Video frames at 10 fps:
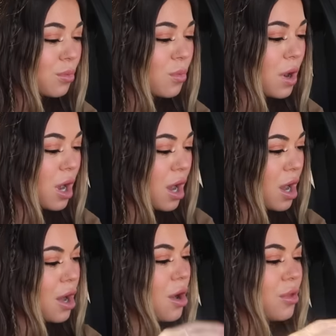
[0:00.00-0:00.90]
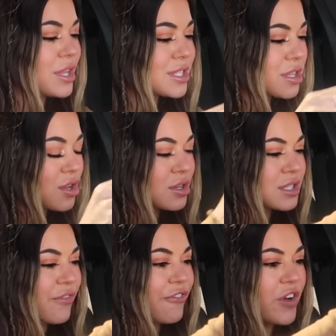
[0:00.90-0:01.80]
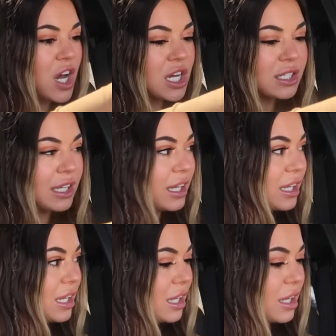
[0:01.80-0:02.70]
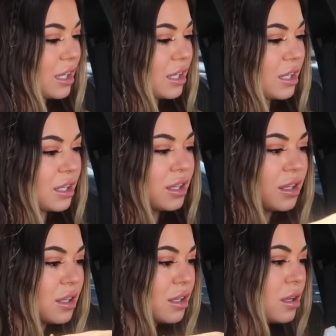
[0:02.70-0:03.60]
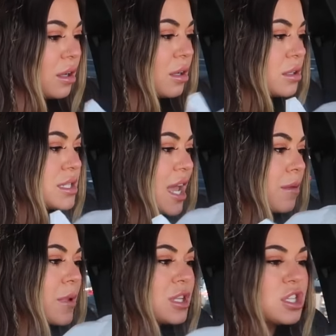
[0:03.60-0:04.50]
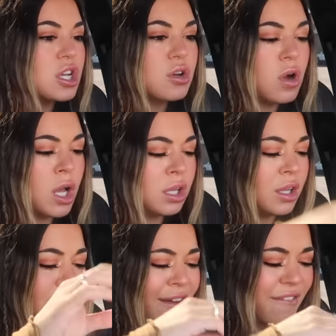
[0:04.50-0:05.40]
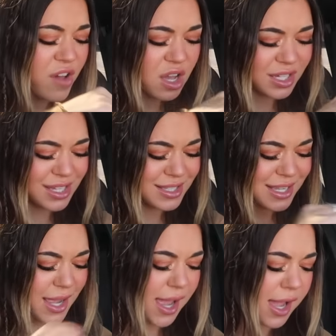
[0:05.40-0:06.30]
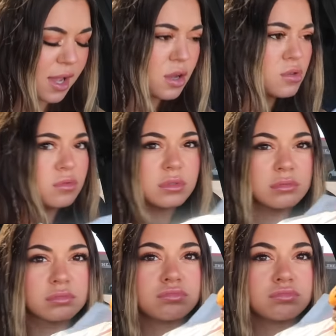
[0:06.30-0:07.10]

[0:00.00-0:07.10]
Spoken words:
Whoa, this looks funky. Take me to Funky Town.